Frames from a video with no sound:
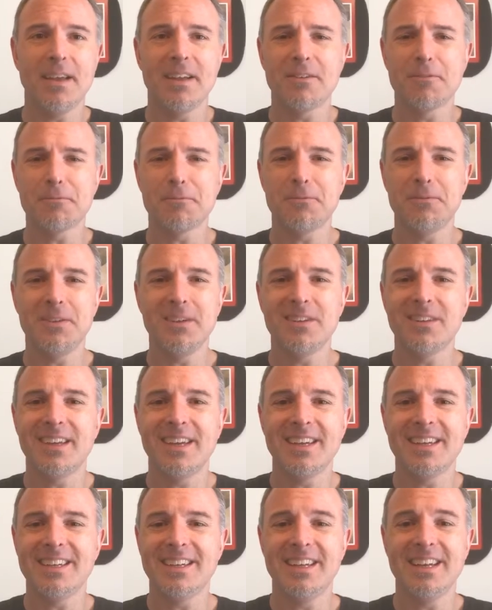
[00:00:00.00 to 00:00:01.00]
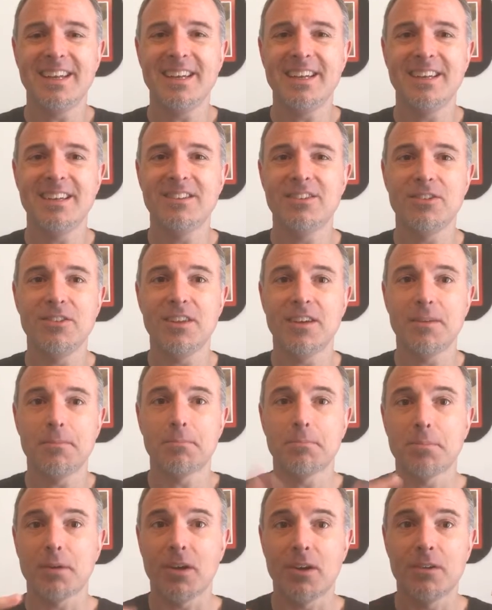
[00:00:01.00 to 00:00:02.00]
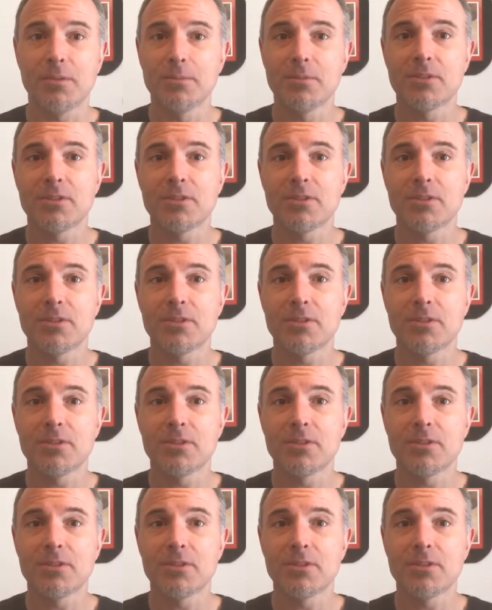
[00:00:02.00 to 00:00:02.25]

I don't feel like getting into the Palm